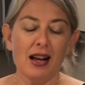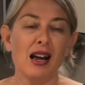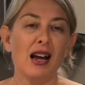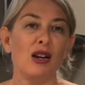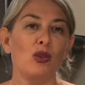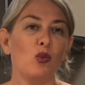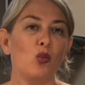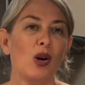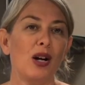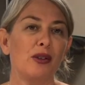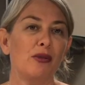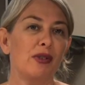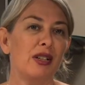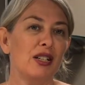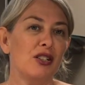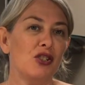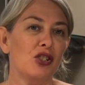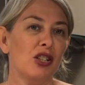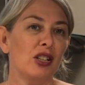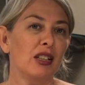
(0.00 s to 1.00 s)
and one
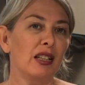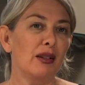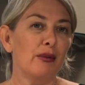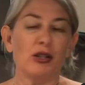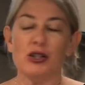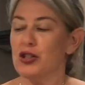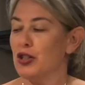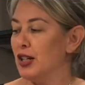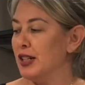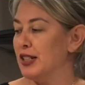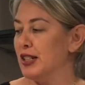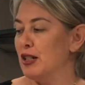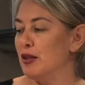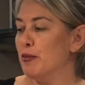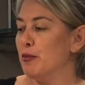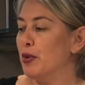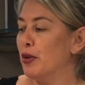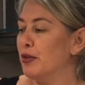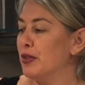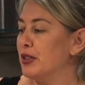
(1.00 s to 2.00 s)
red chilli which I
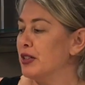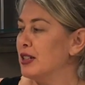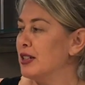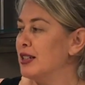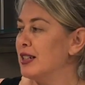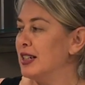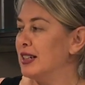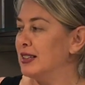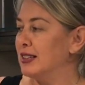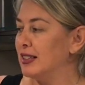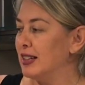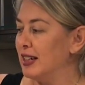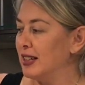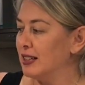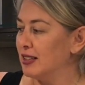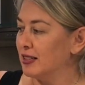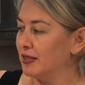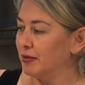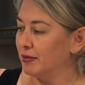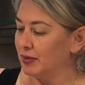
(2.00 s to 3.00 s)
didn't bother to
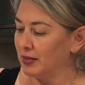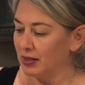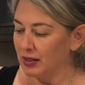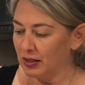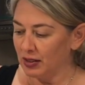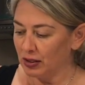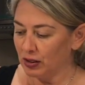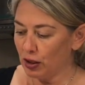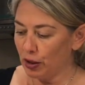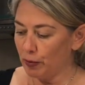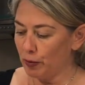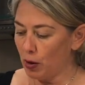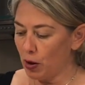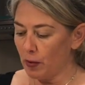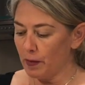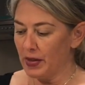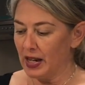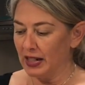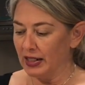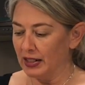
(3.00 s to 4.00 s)
de-seed. So
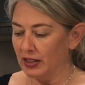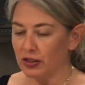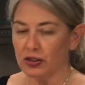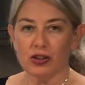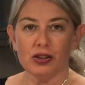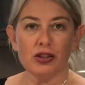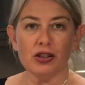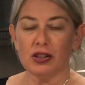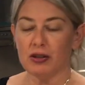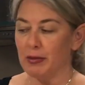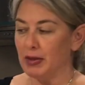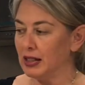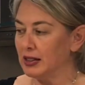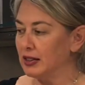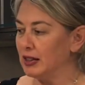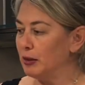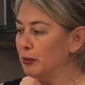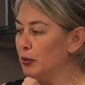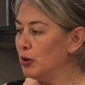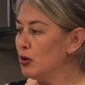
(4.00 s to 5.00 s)
pop that into the
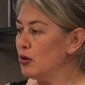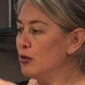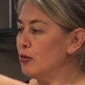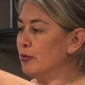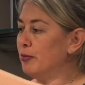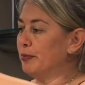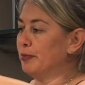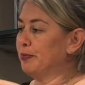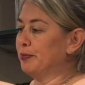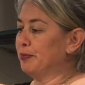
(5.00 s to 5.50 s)
mixing bowl.